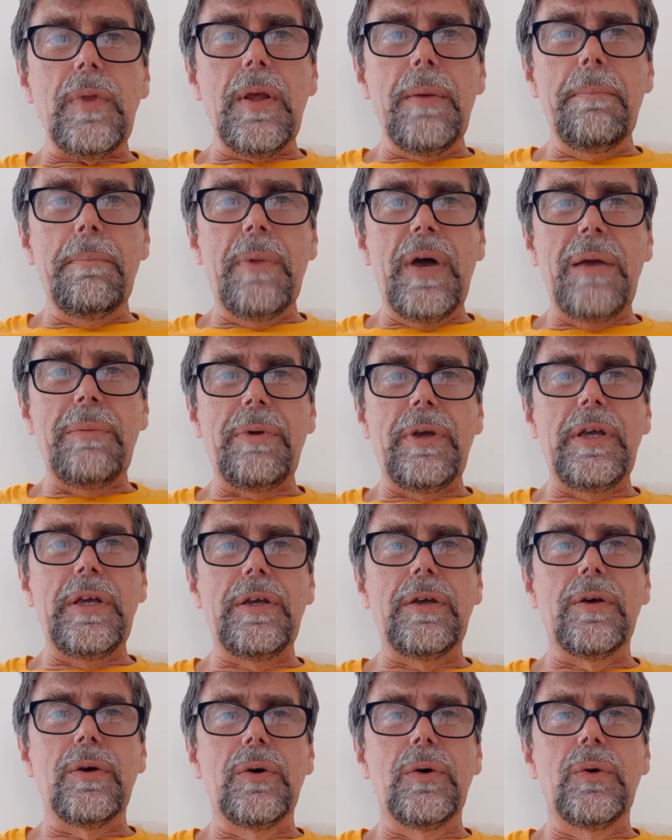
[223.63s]

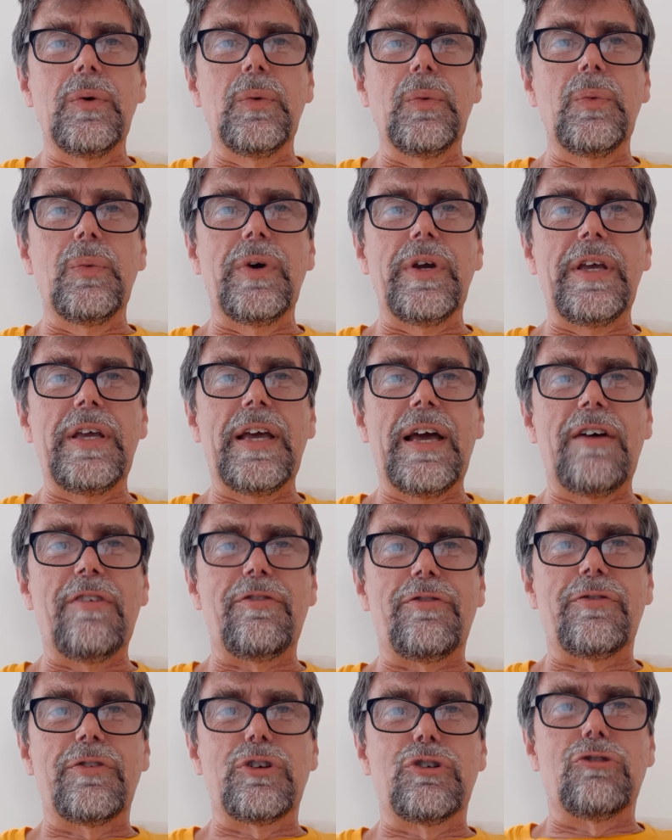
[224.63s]
Maybe we
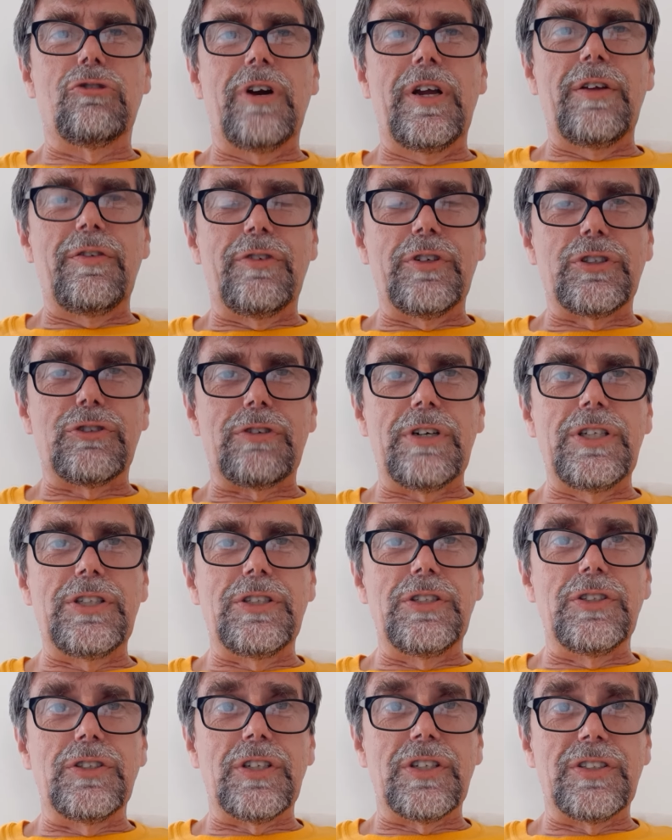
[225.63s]
have great
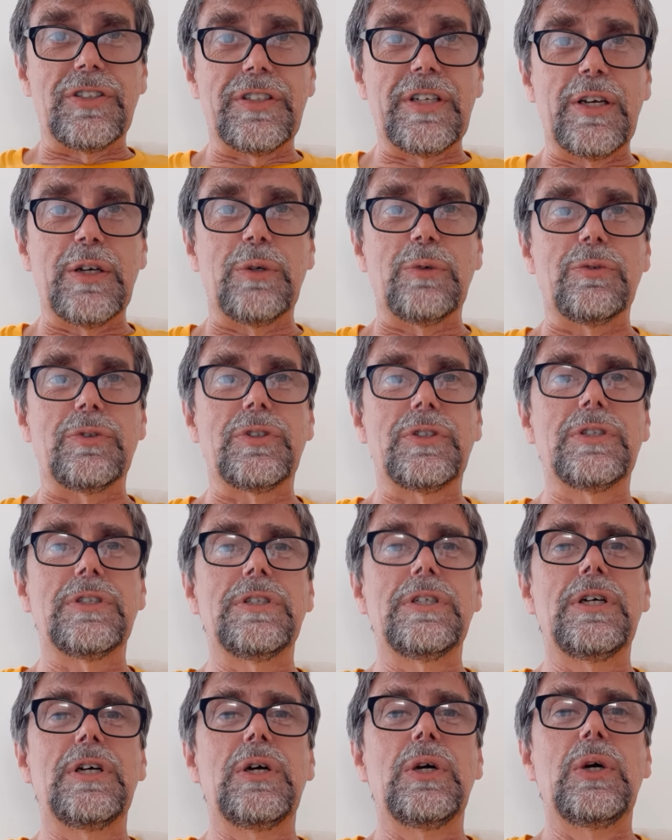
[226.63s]
frustrations ourselves
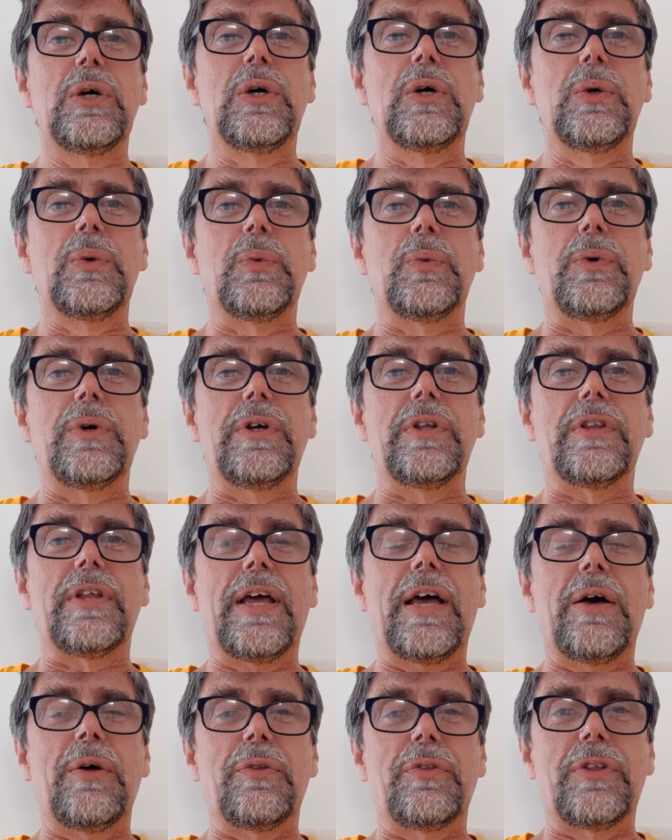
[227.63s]
with
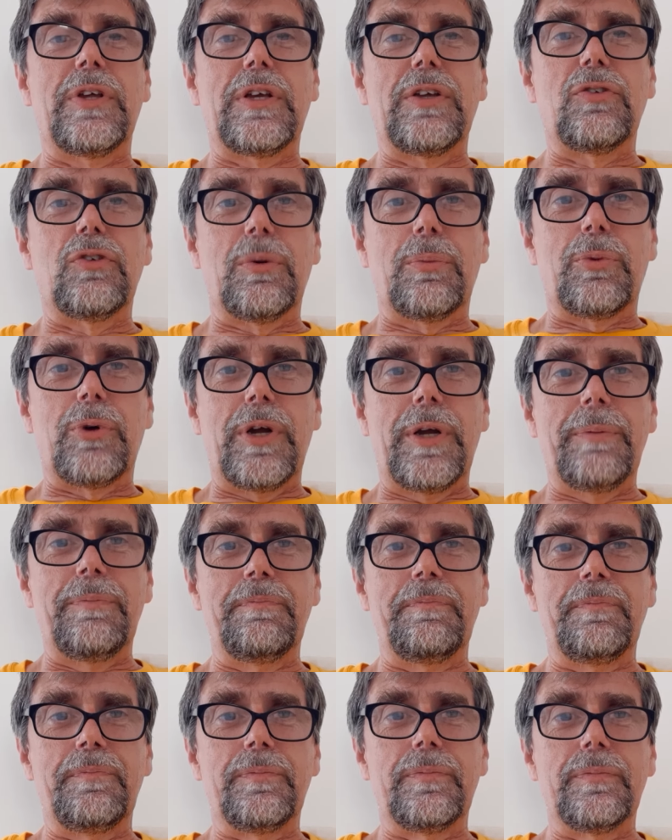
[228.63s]
how things operate
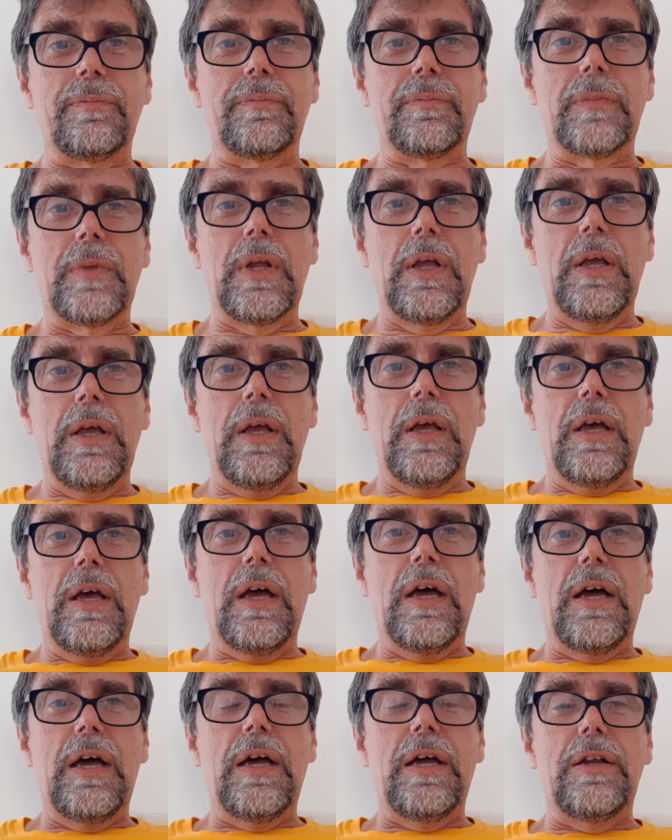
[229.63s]

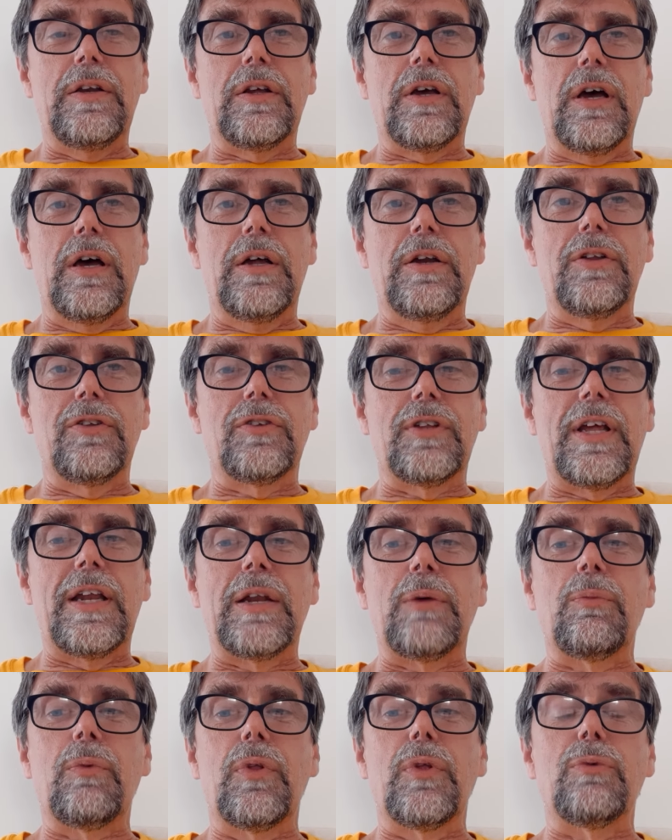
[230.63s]
and
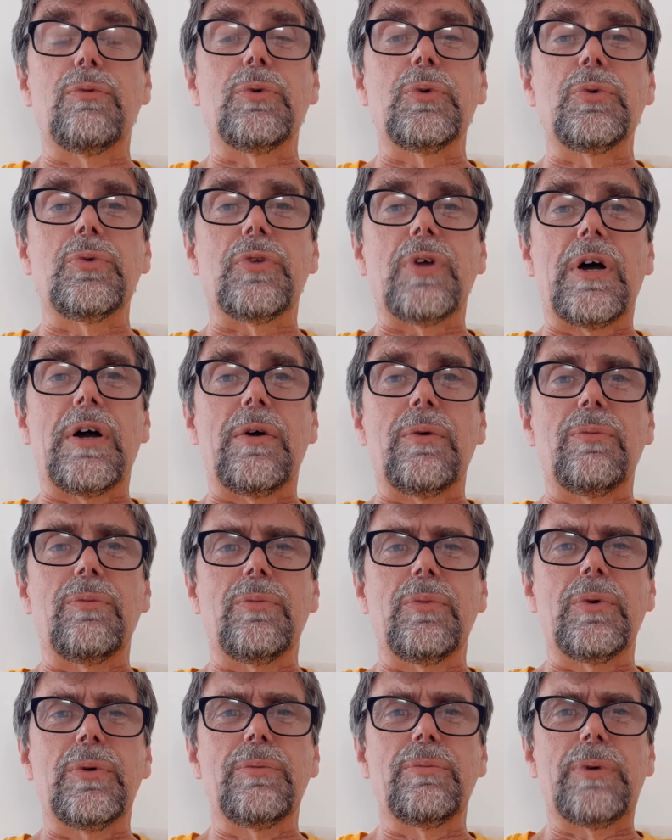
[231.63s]
understanding what the rules are and
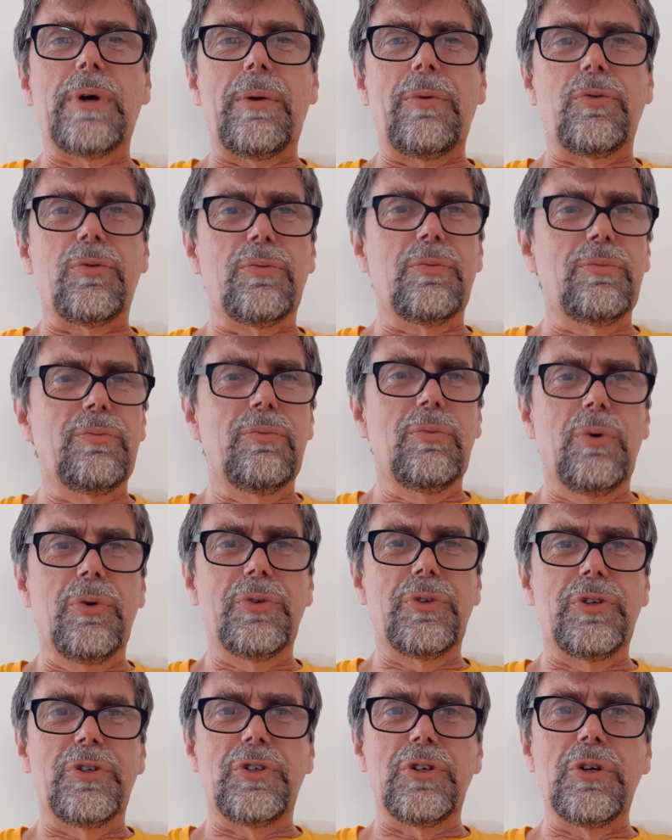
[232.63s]
what perhaps what
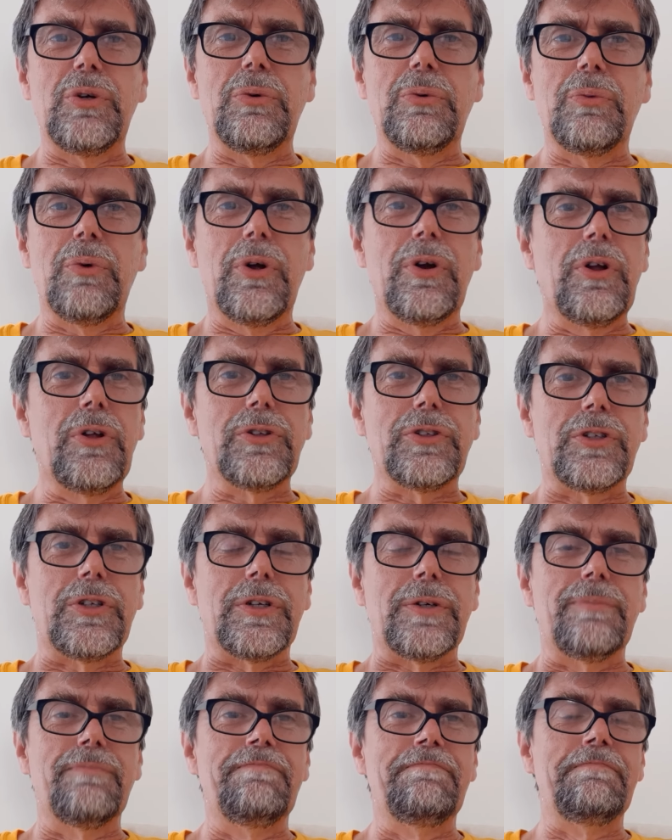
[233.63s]
to do and what not
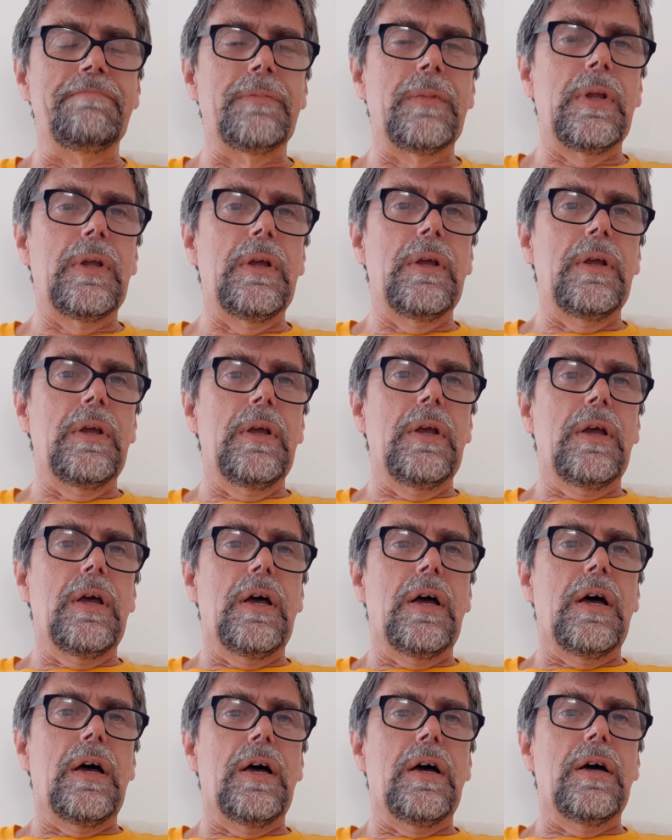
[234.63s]
to do.
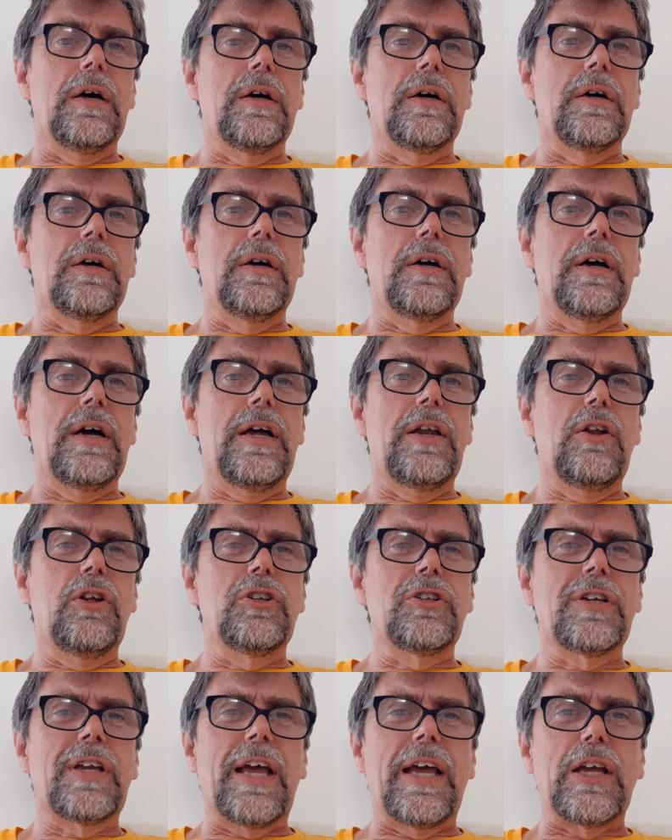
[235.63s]
And not
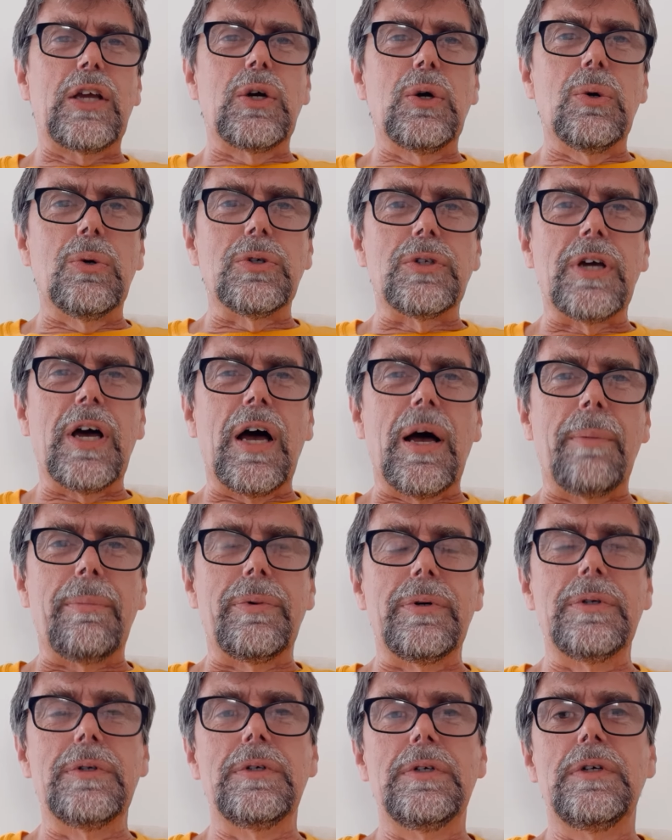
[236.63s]
to get caught up
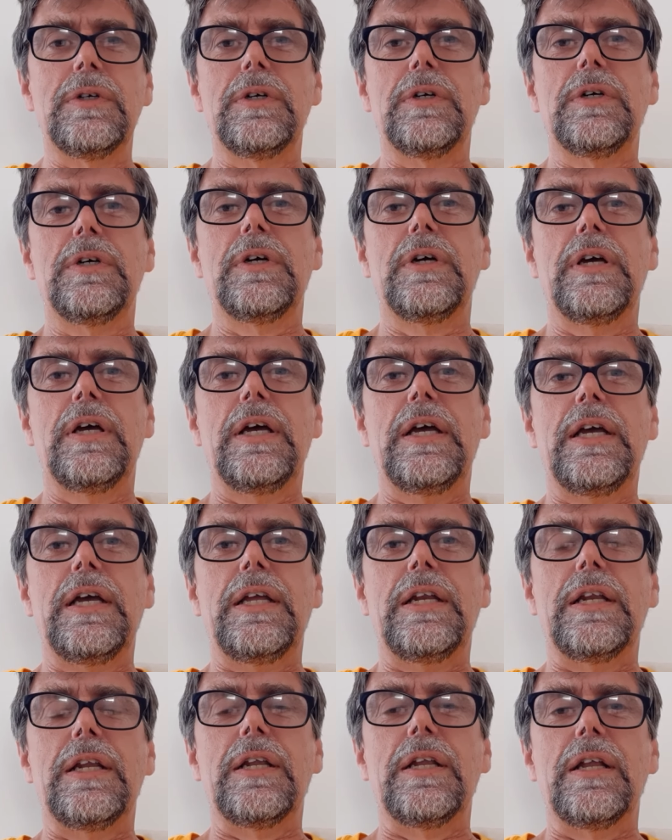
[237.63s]

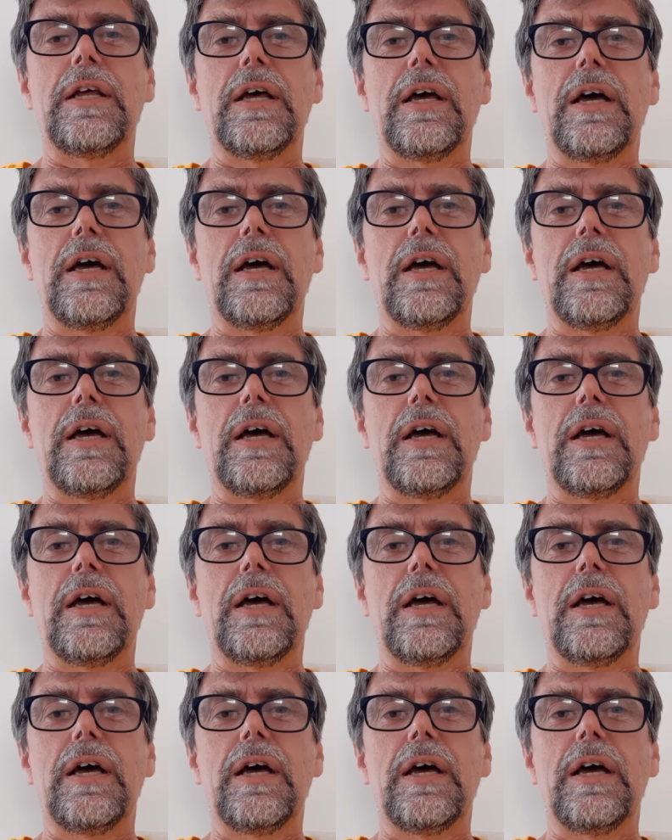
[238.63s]
in